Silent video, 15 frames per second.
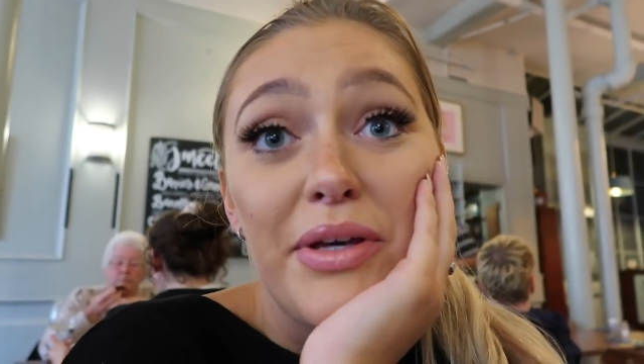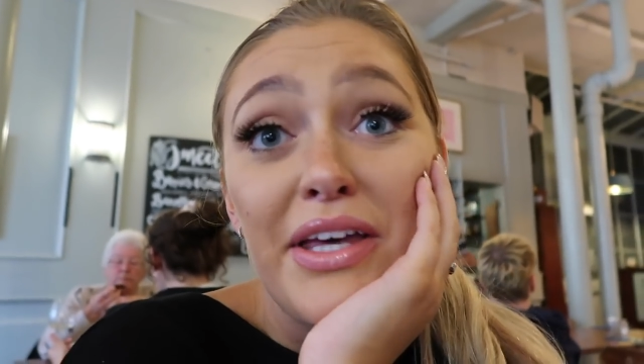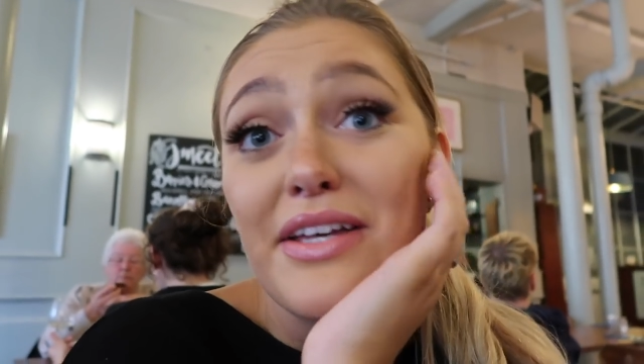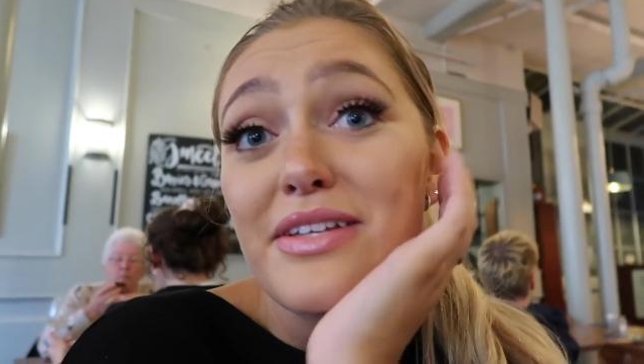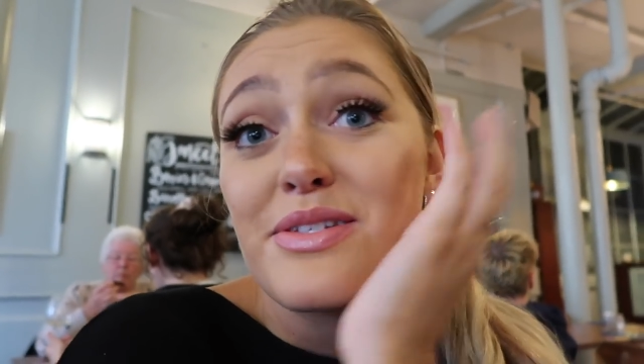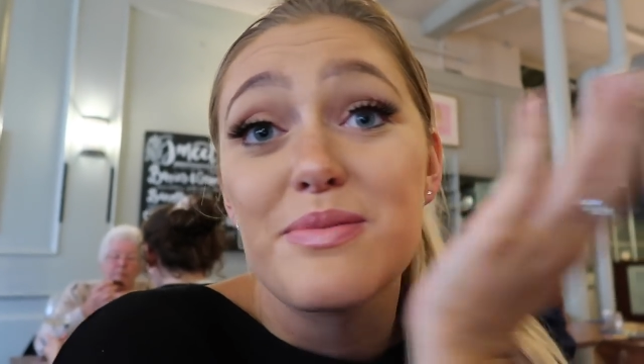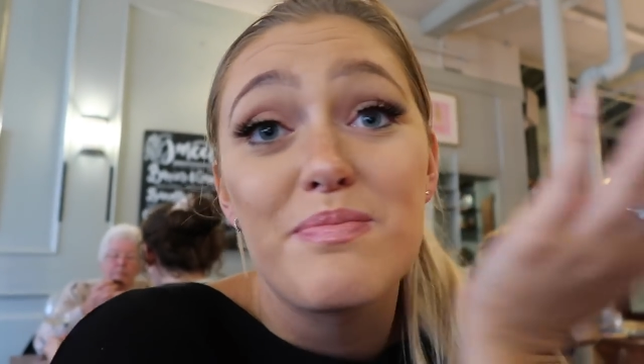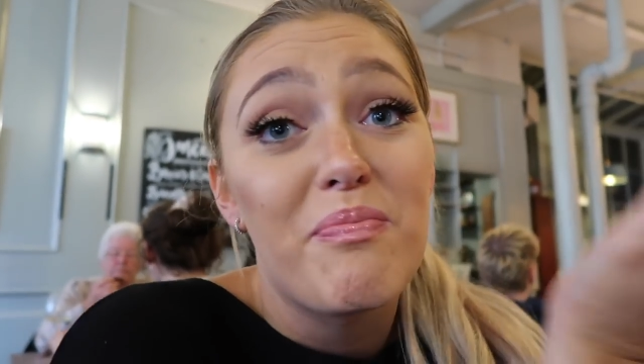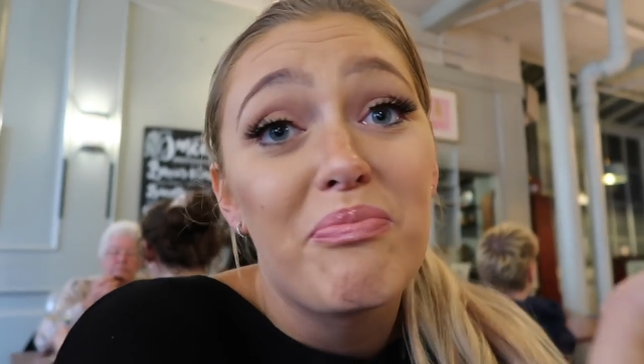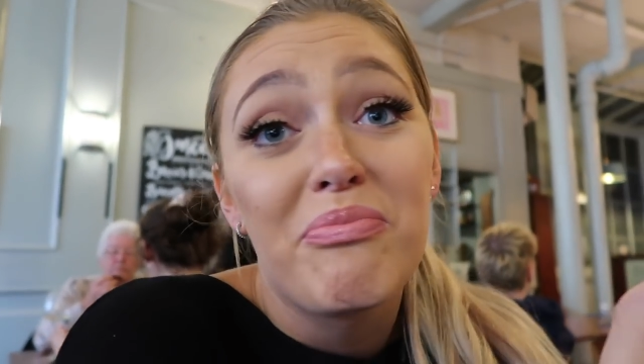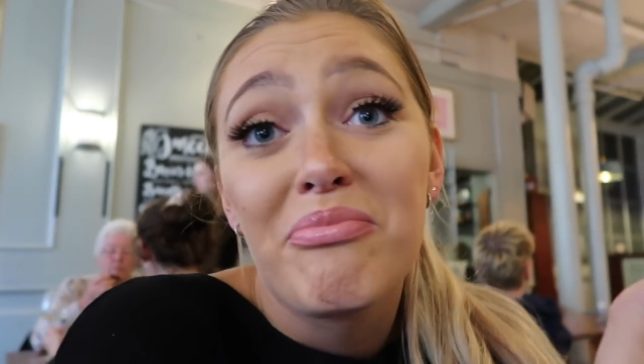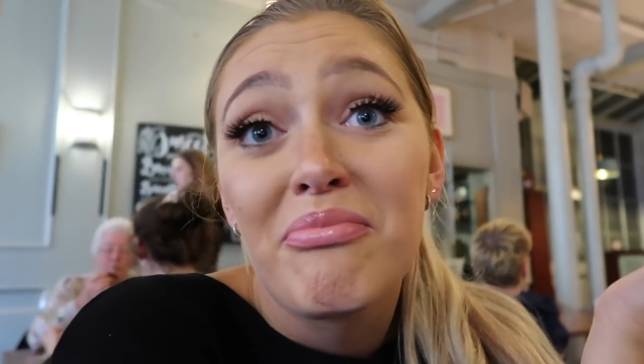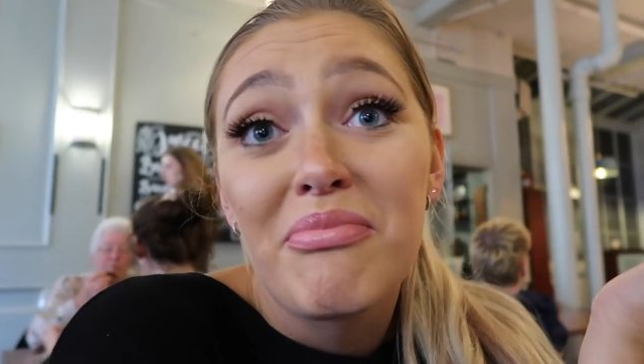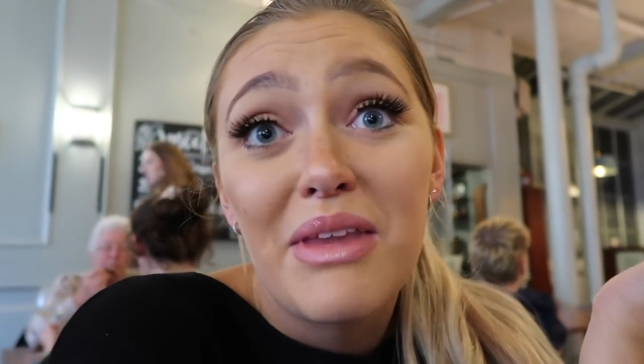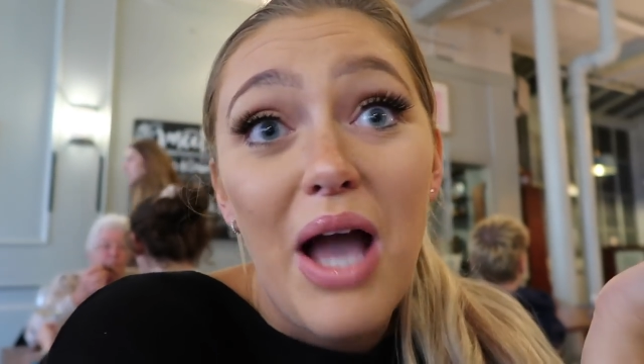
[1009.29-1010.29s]
because I
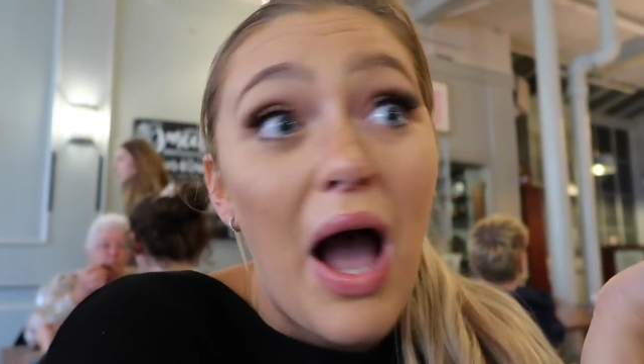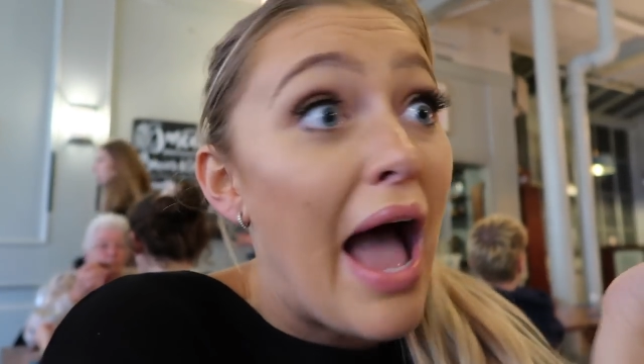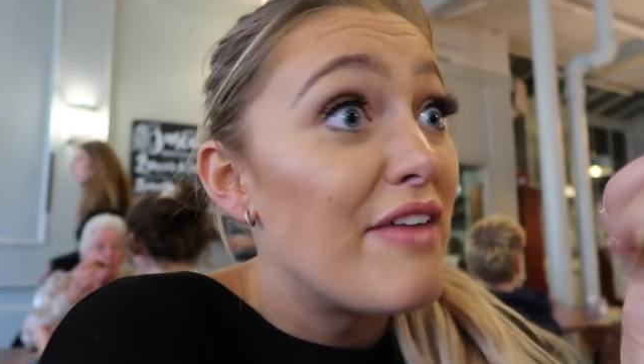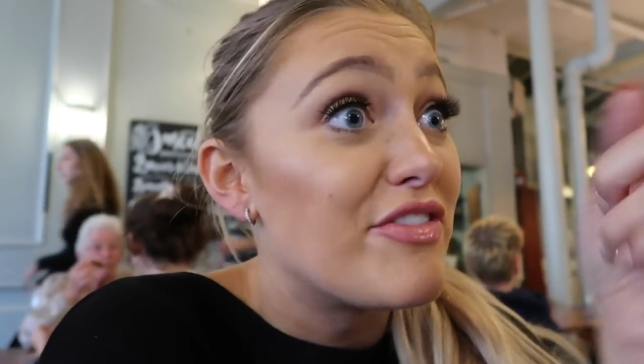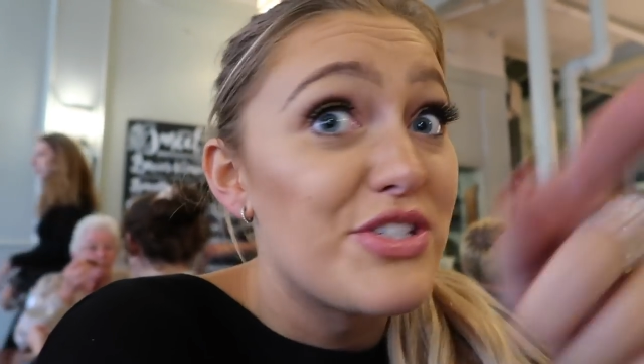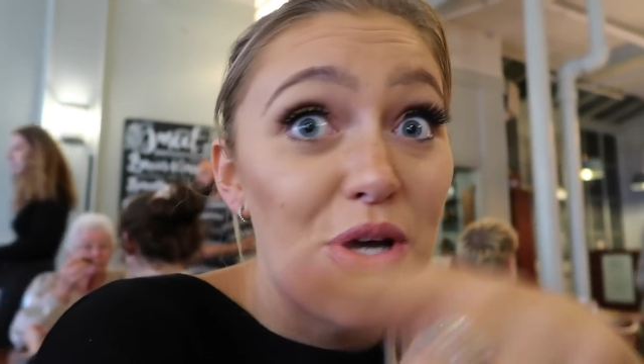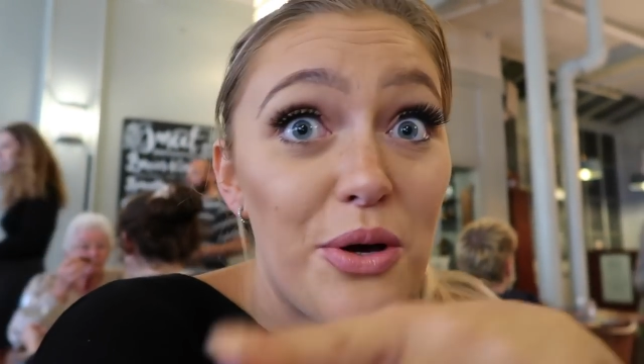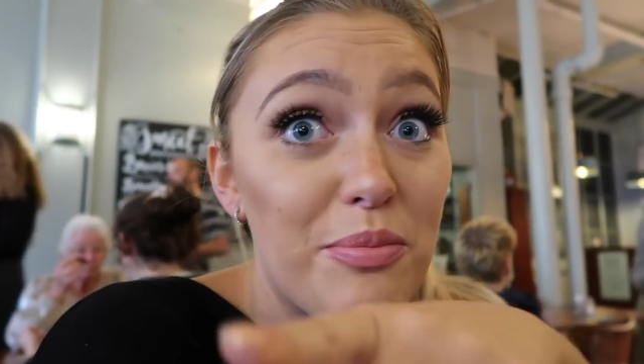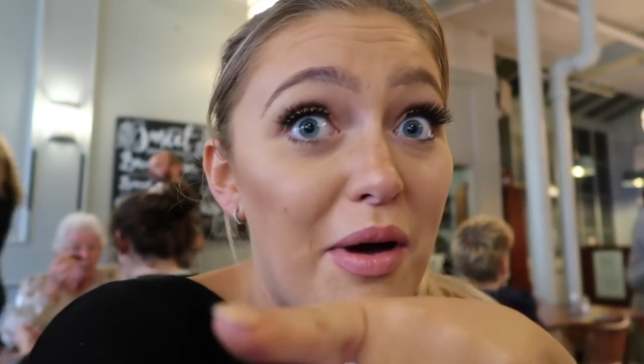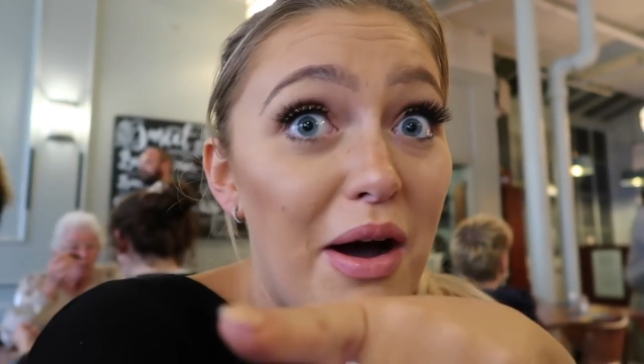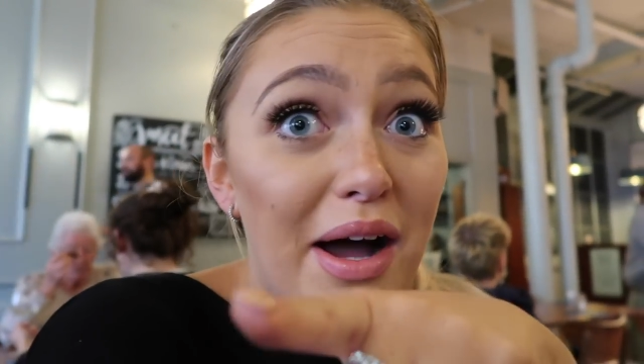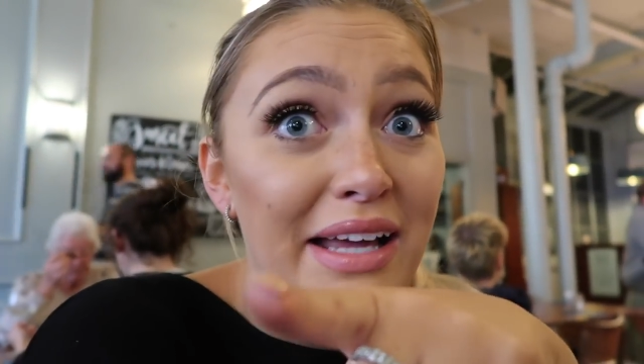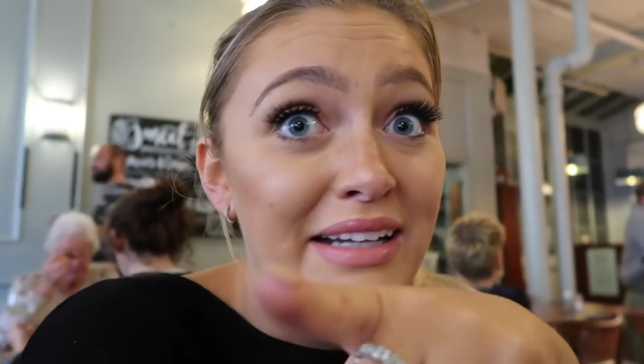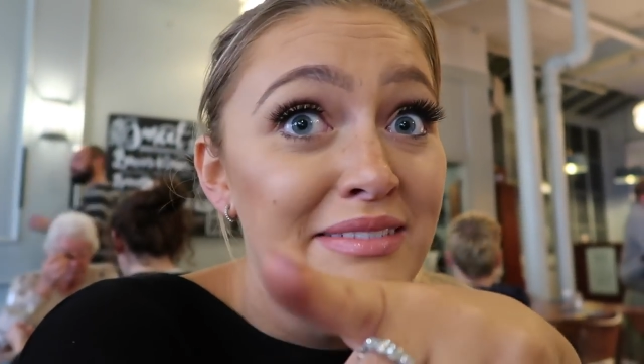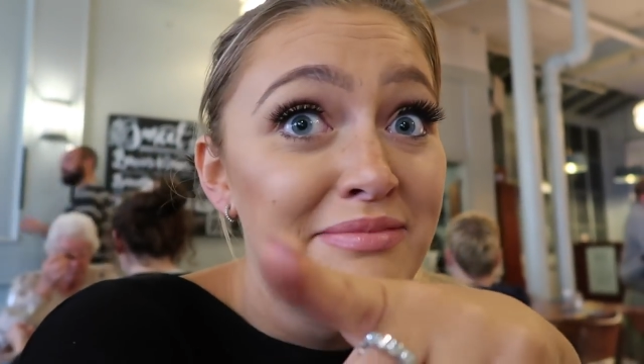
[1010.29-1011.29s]
haven't told mine.